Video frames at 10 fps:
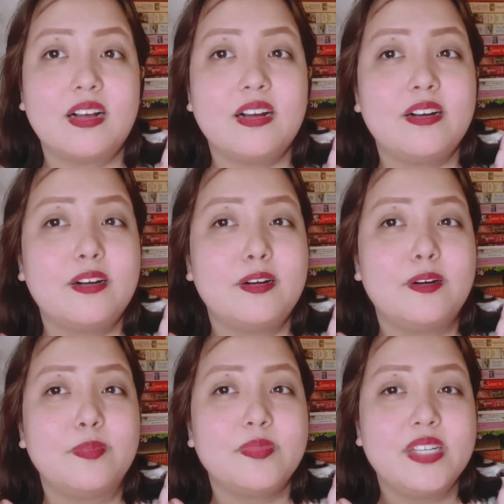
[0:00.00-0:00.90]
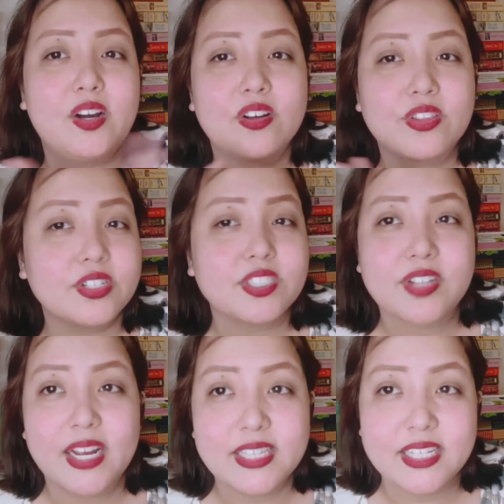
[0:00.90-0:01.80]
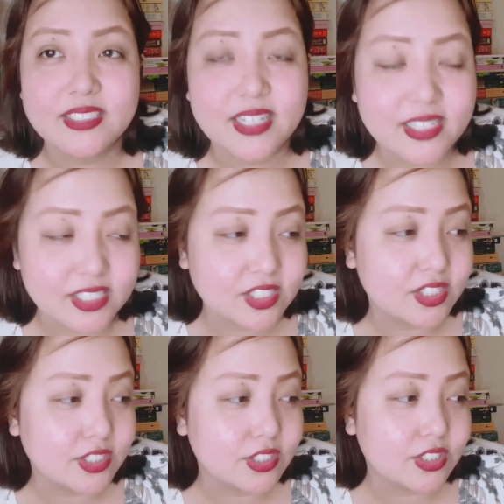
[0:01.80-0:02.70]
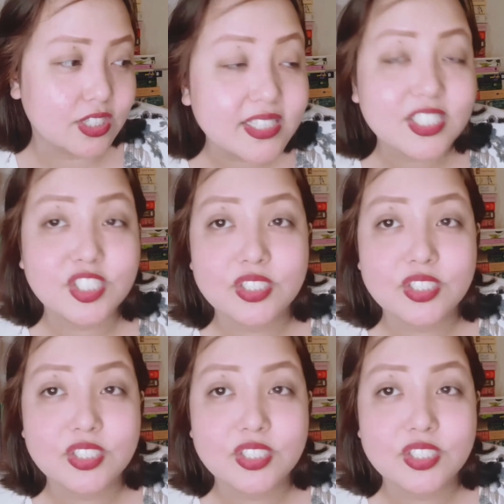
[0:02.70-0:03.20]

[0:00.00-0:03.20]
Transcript: the author's writing style is not